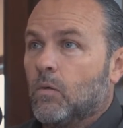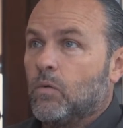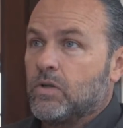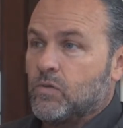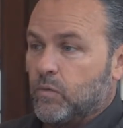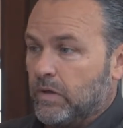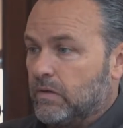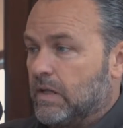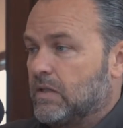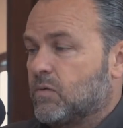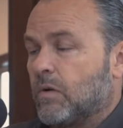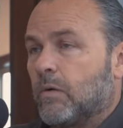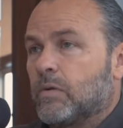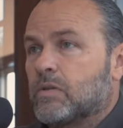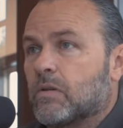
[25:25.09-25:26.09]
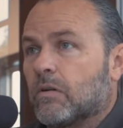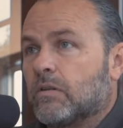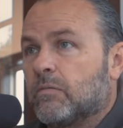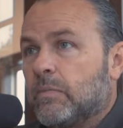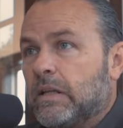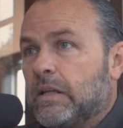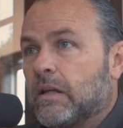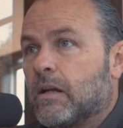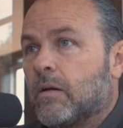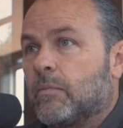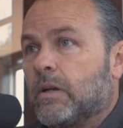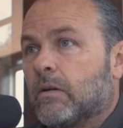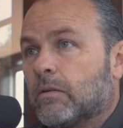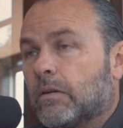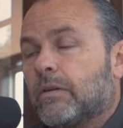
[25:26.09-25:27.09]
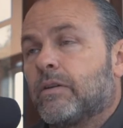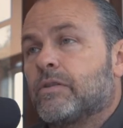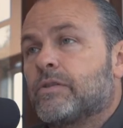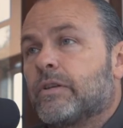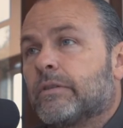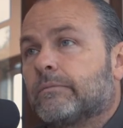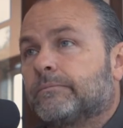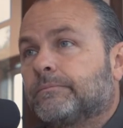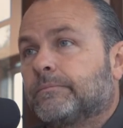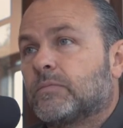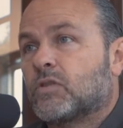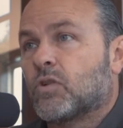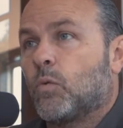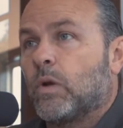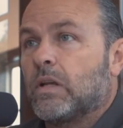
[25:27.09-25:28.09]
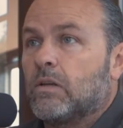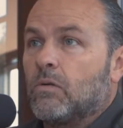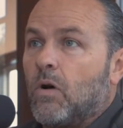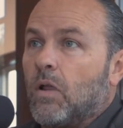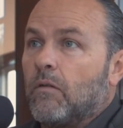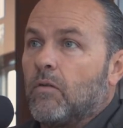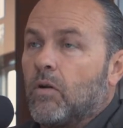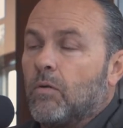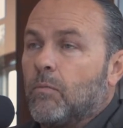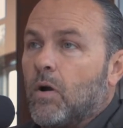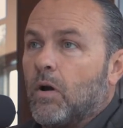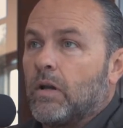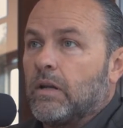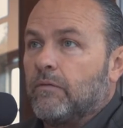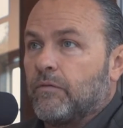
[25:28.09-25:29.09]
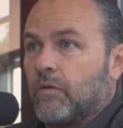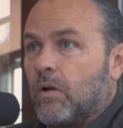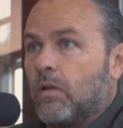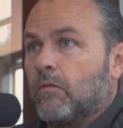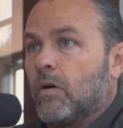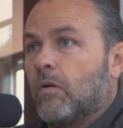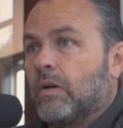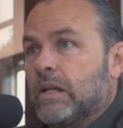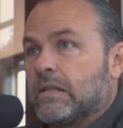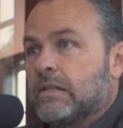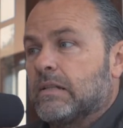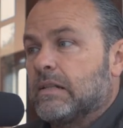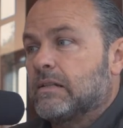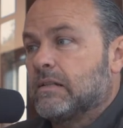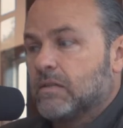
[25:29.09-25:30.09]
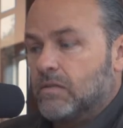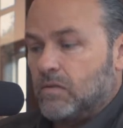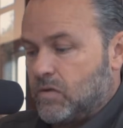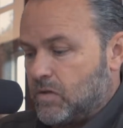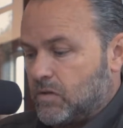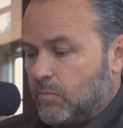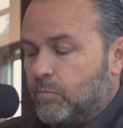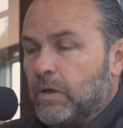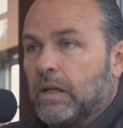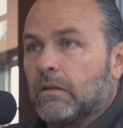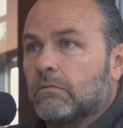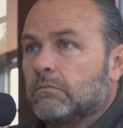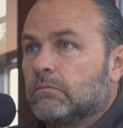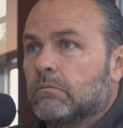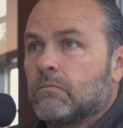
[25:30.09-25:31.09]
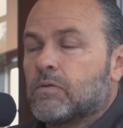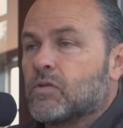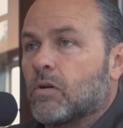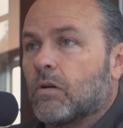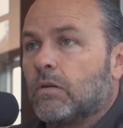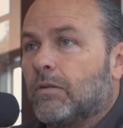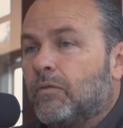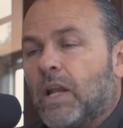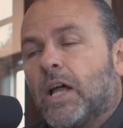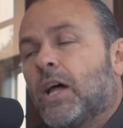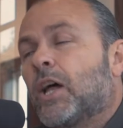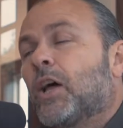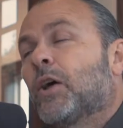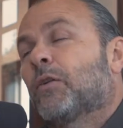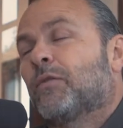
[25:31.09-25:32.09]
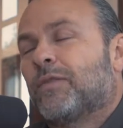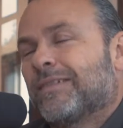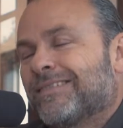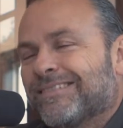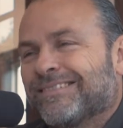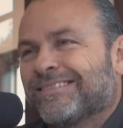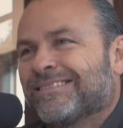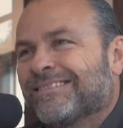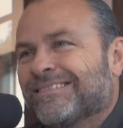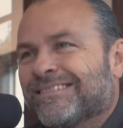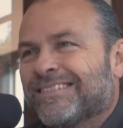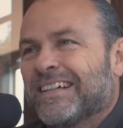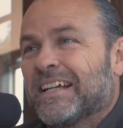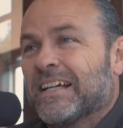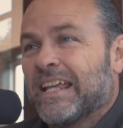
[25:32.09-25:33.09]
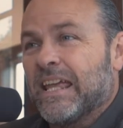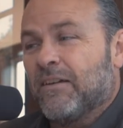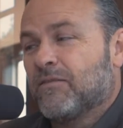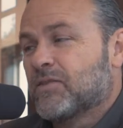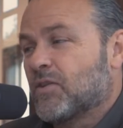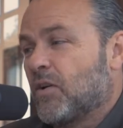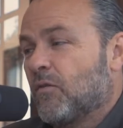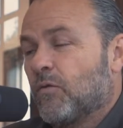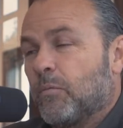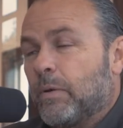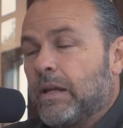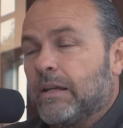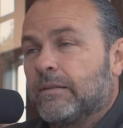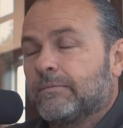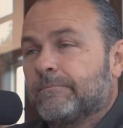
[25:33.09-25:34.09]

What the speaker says: that's why we started the media company earlier this year. So we could do all of our own marketing for all of our own entities. So it's just a big circle of love. Give, serve, repeat.